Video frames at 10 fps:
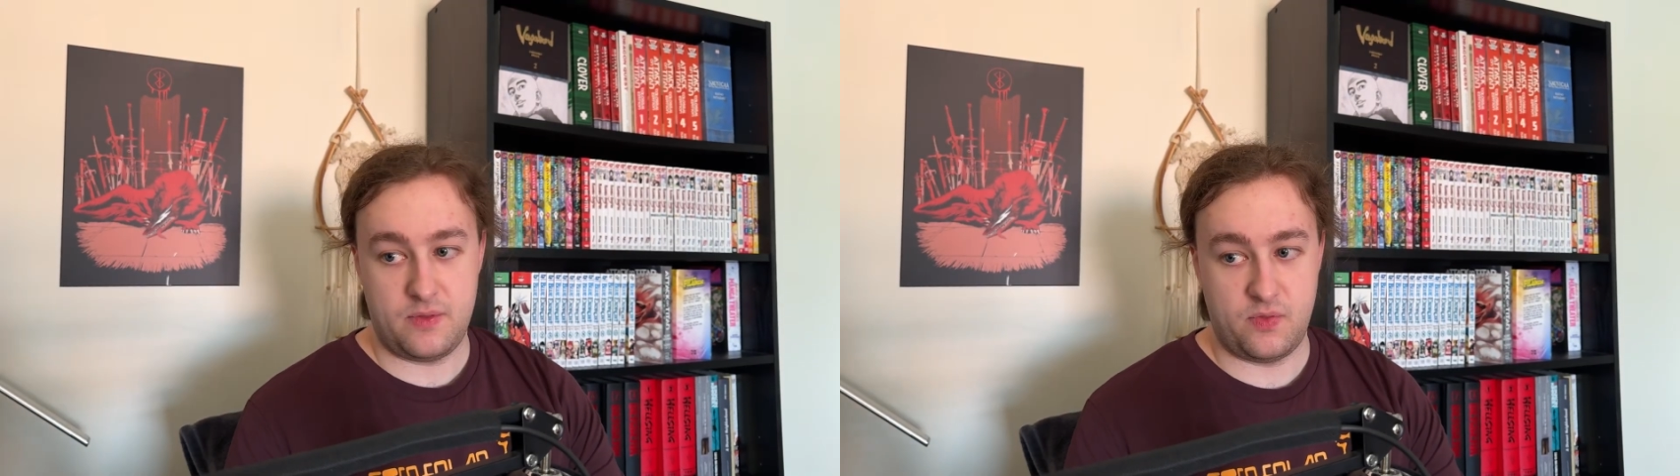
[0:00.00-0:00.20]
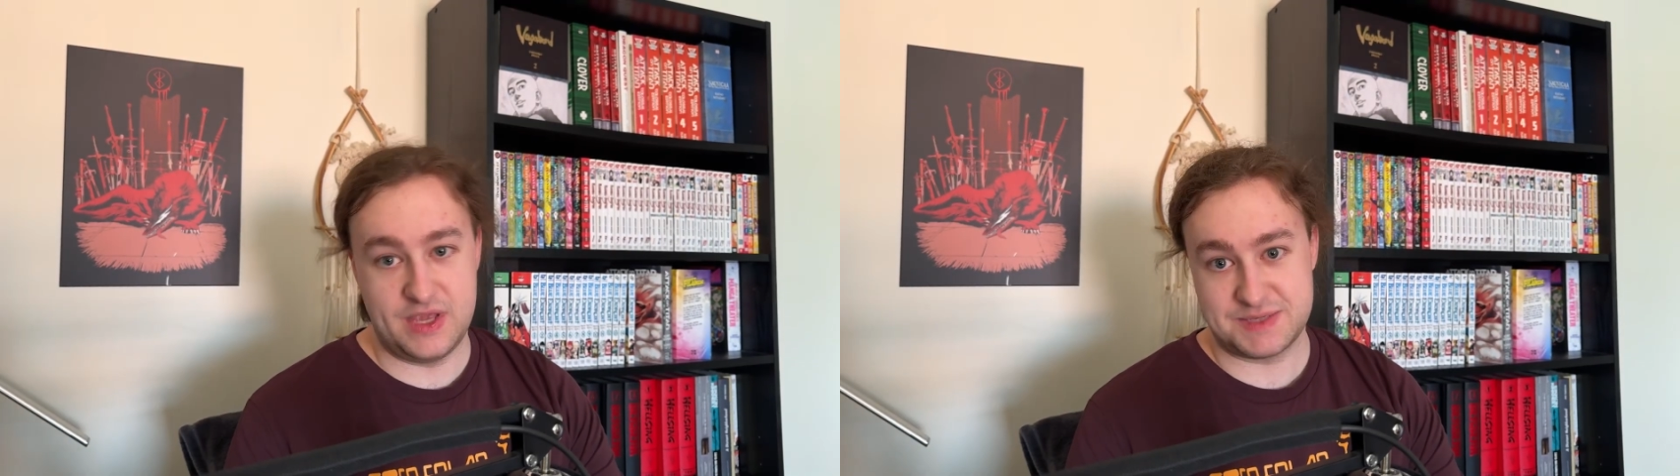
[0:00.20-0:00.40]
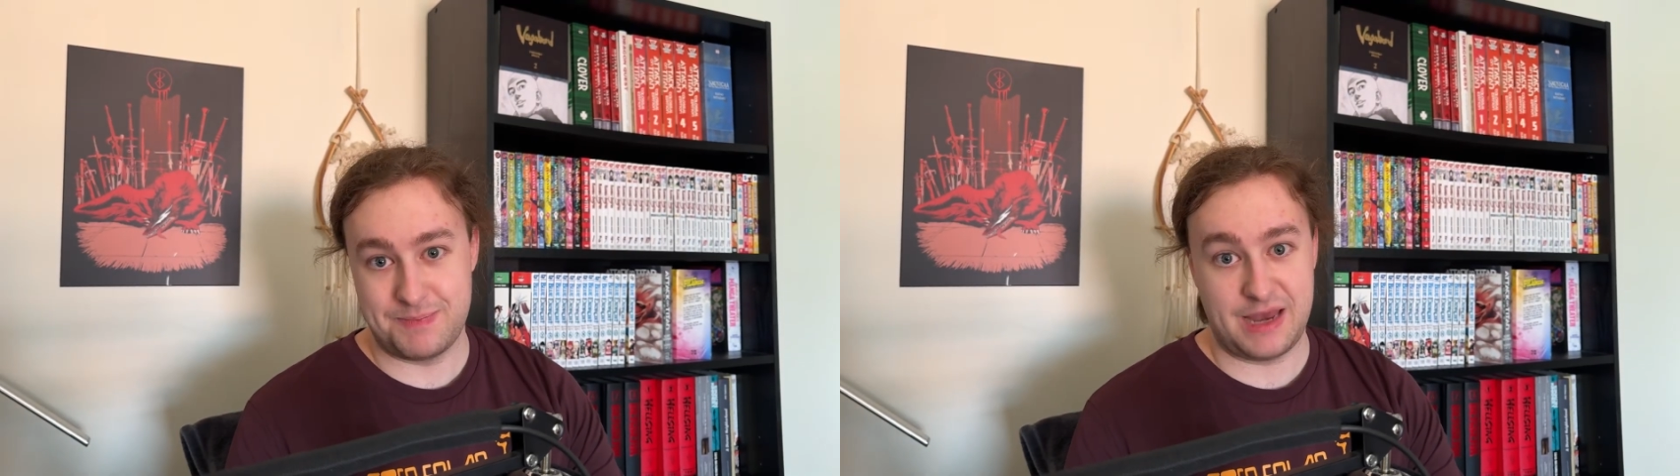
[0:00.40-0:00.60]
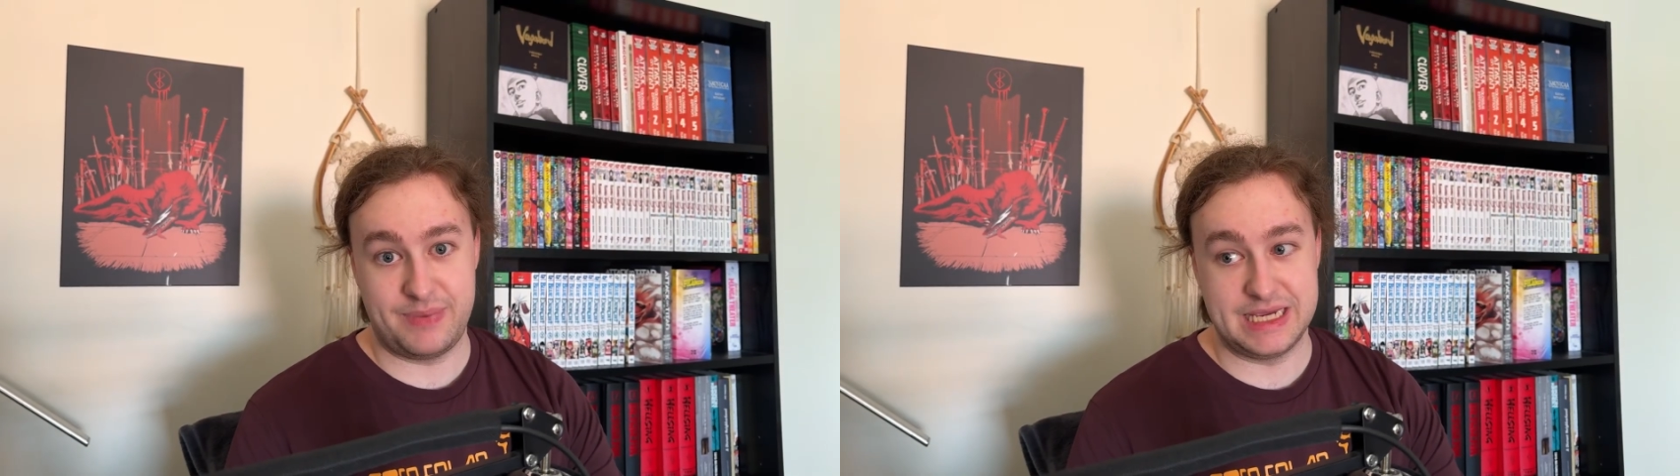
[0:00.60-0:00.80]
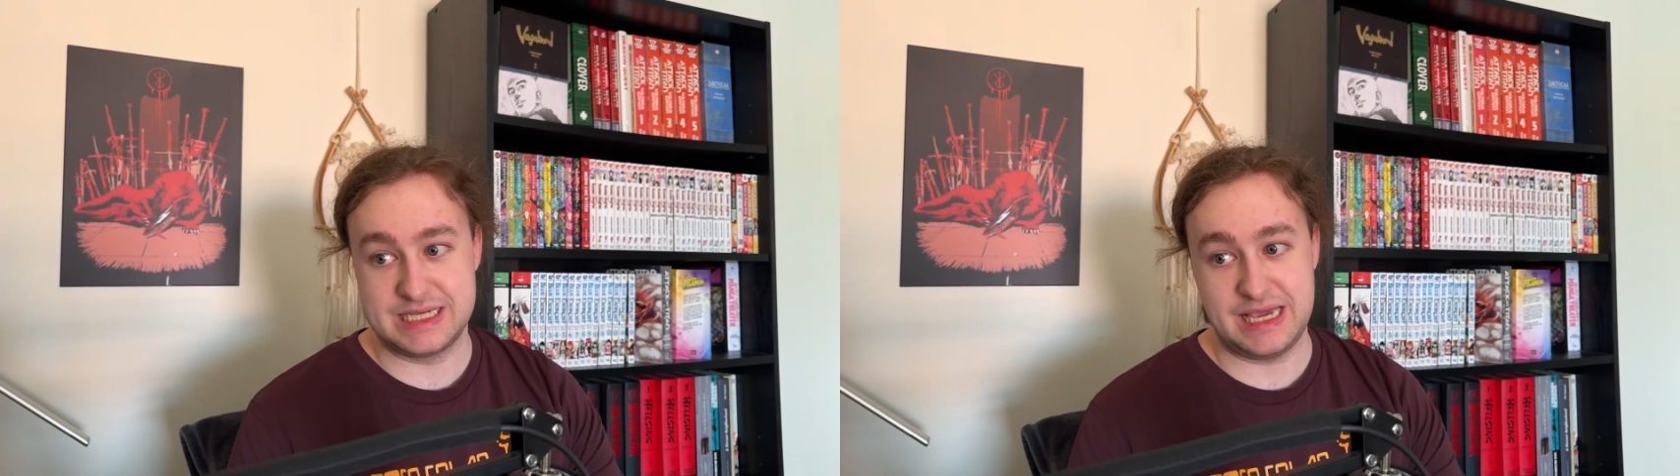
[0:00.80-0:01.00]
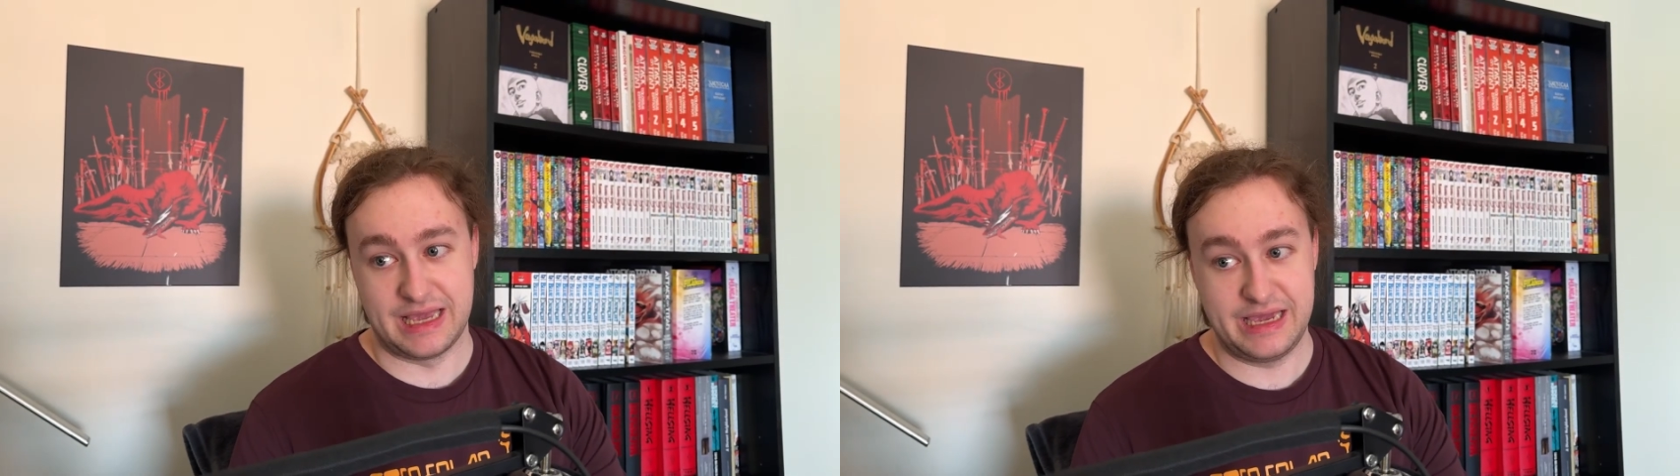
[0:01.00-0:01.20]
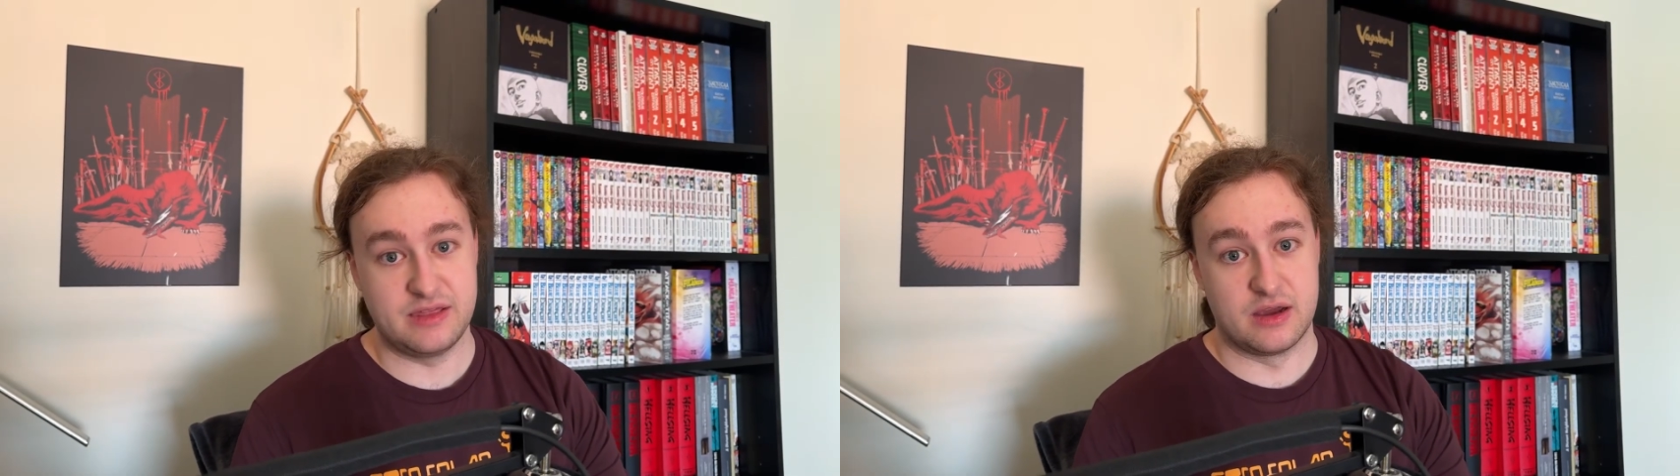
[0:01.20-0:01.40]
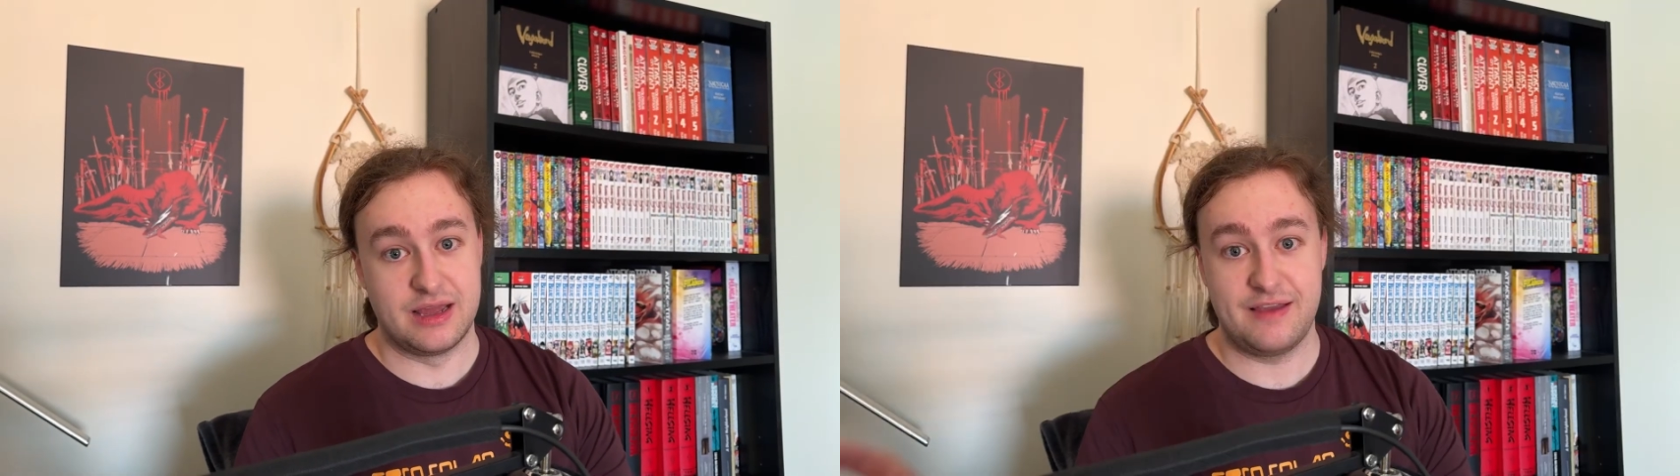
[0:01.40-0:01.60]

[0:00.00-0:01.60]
this main PC either.